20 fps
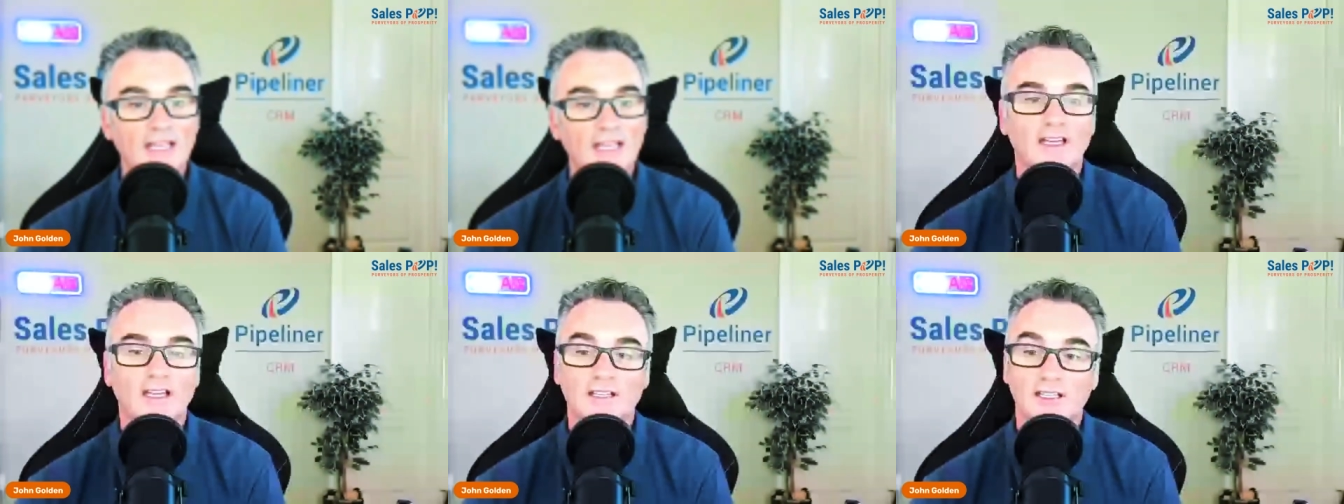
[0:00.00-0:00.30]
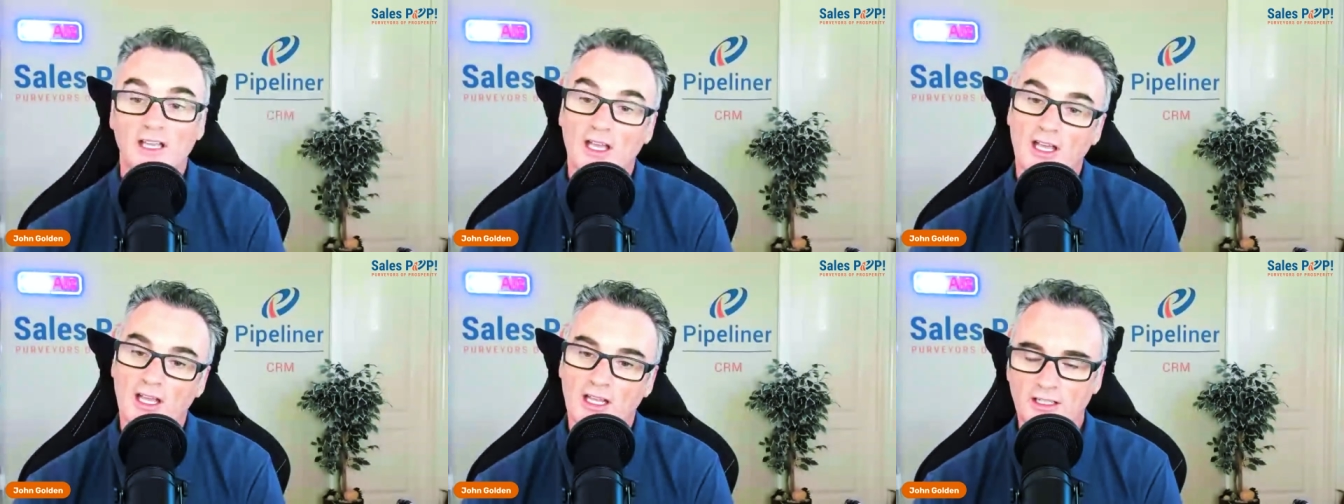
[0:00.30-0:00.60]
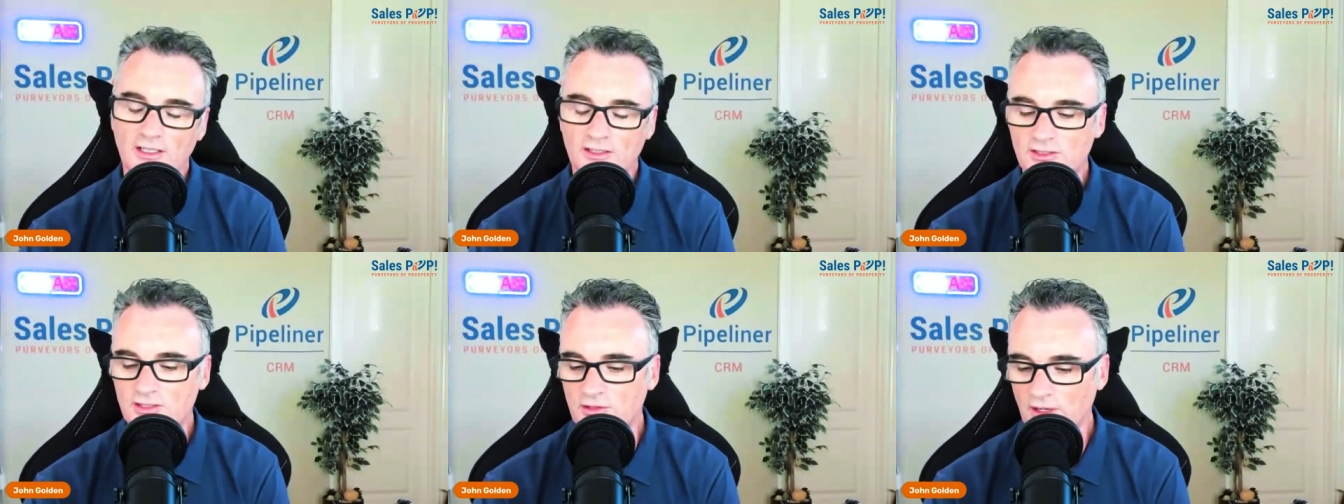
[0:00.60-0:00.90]
and
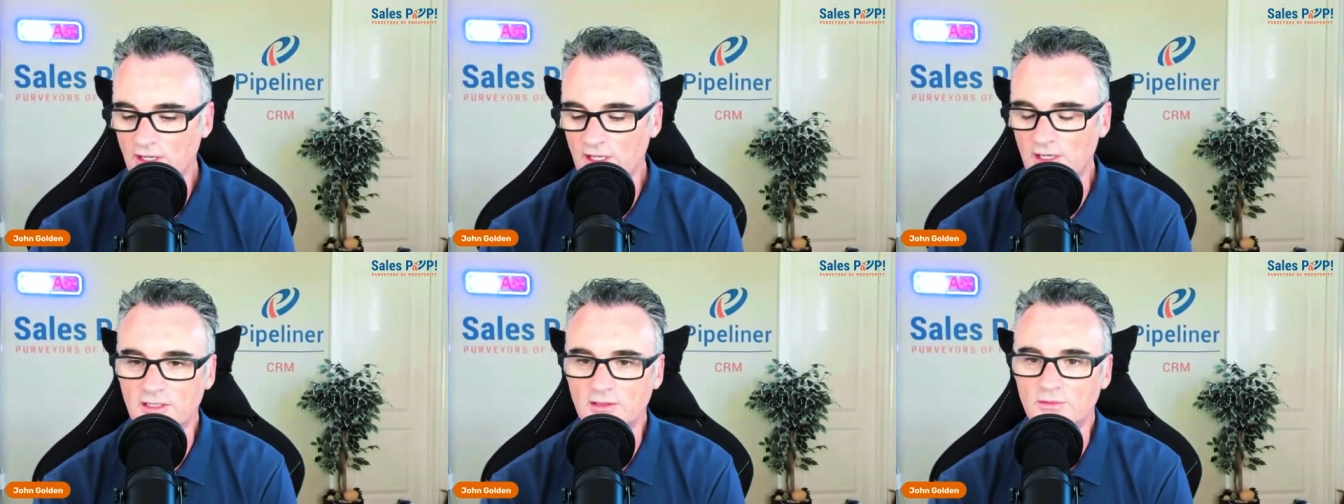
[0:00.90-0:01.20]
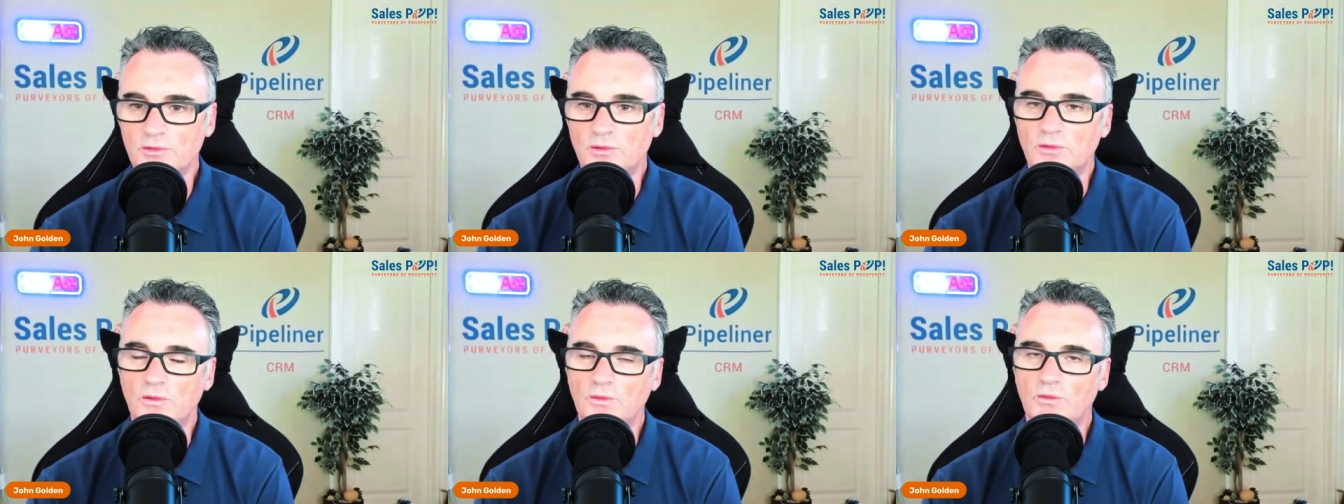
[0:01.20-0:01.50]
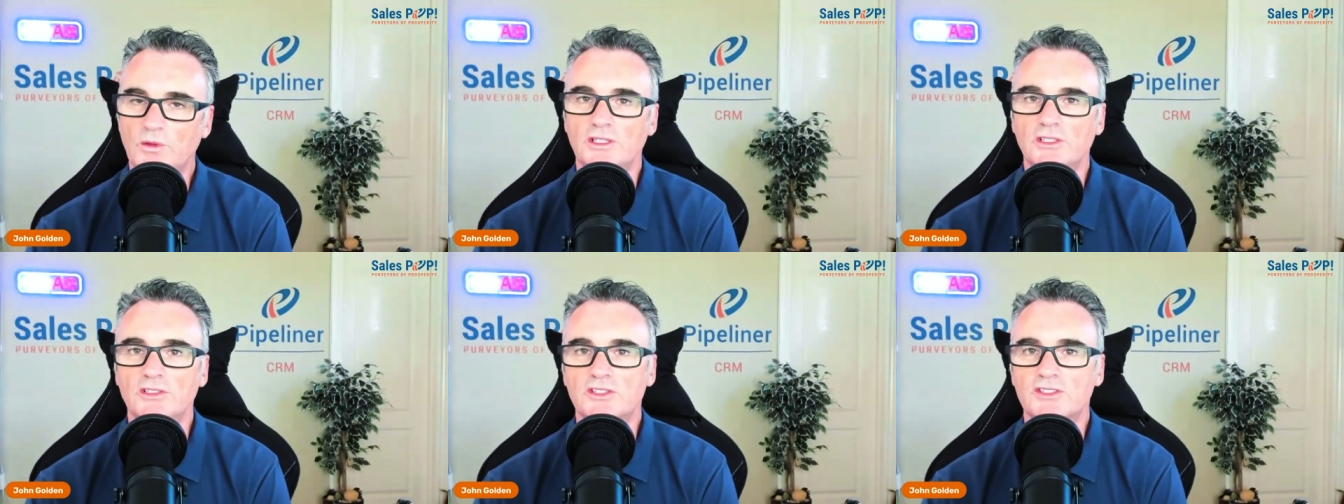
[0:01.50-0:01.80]
and it's great
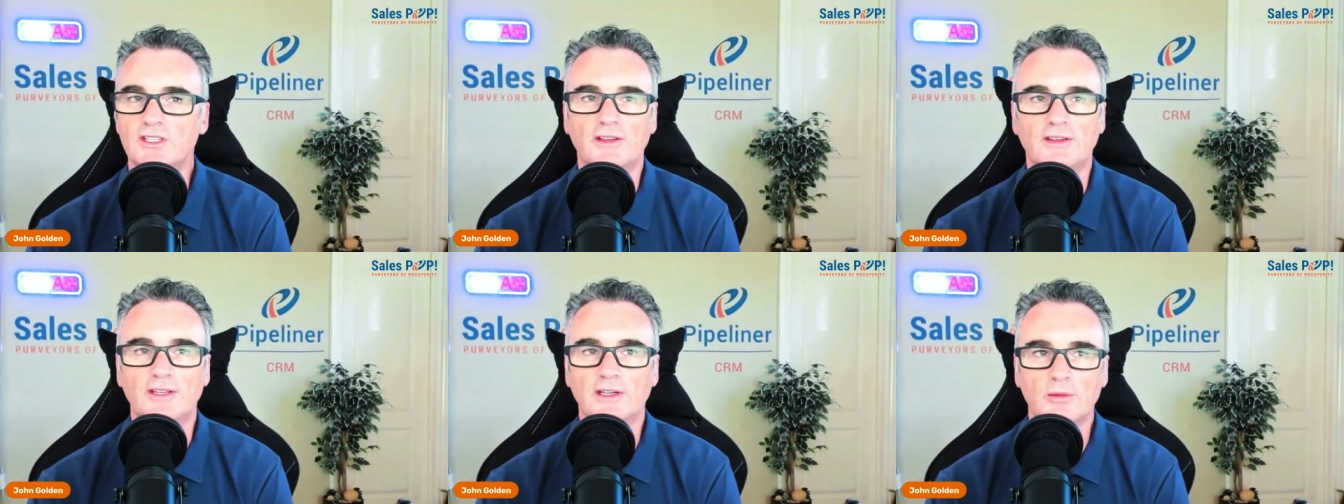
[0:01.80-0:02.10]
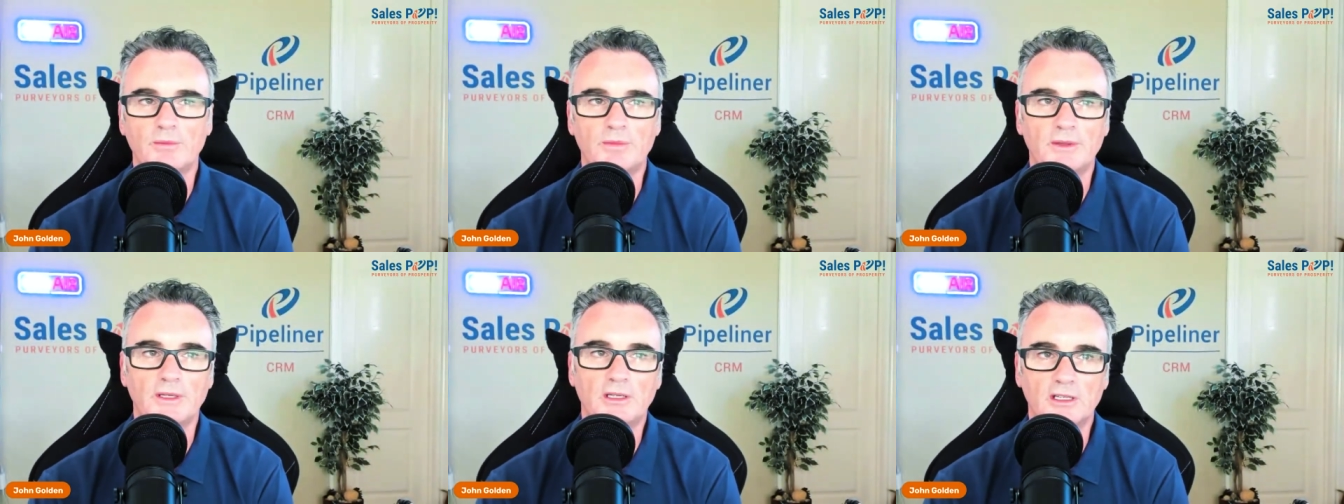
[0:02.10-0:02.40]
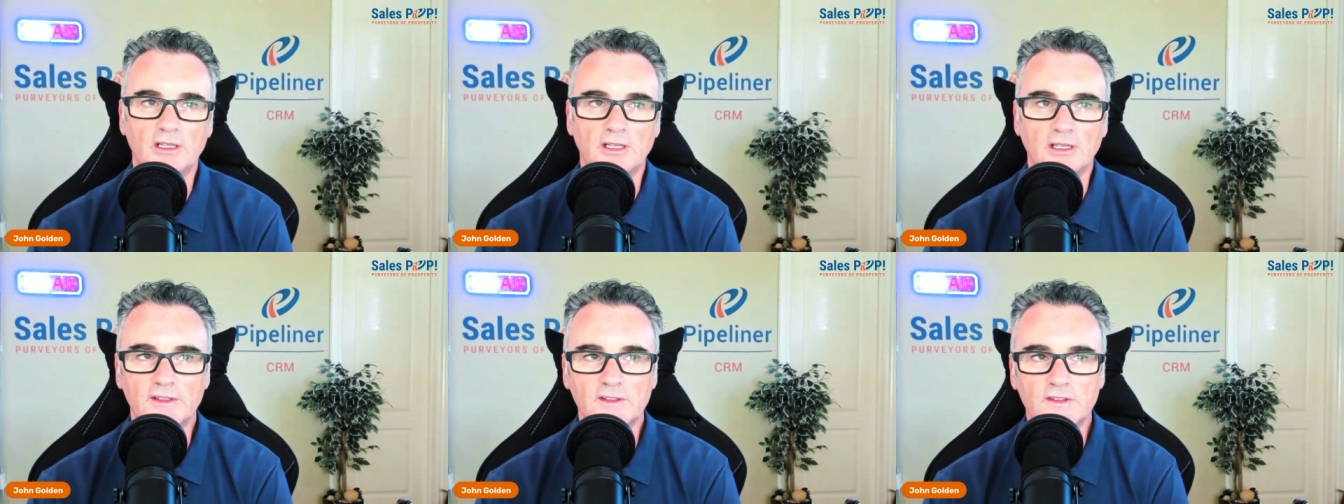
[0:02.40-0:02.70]
what you said there
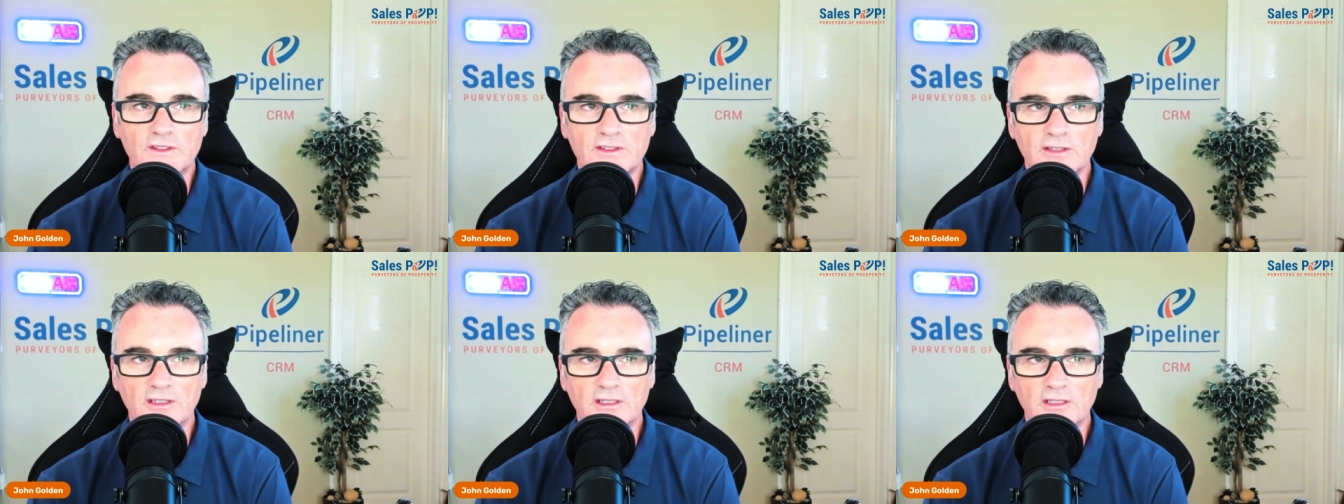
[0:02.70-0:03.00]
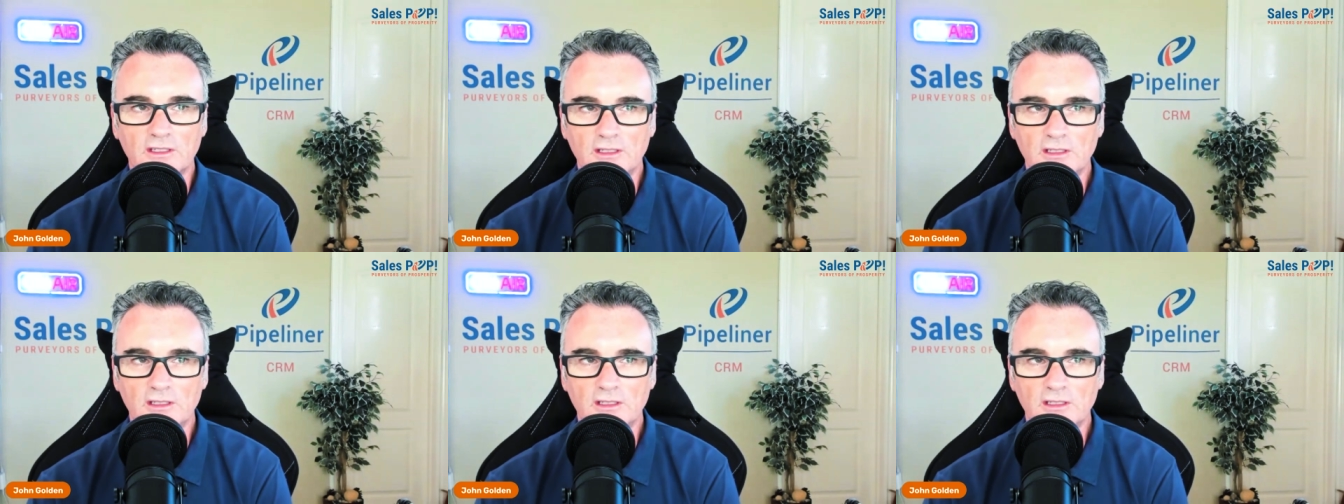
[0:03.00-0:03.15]
because